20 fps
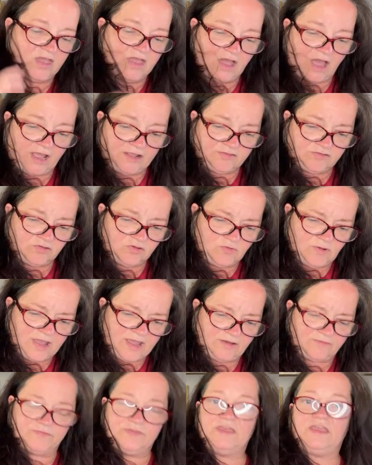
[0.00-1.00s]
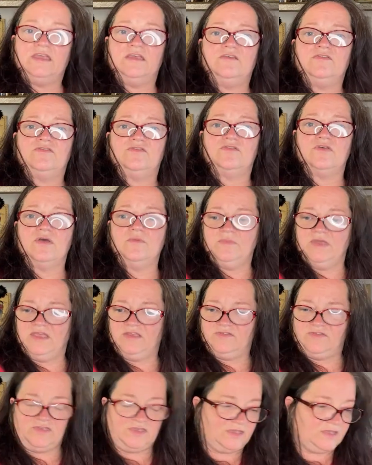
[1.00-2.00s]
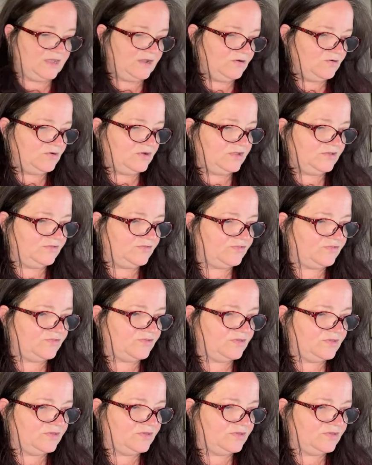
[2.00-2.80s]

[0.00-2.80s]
I do have these amazing earrings.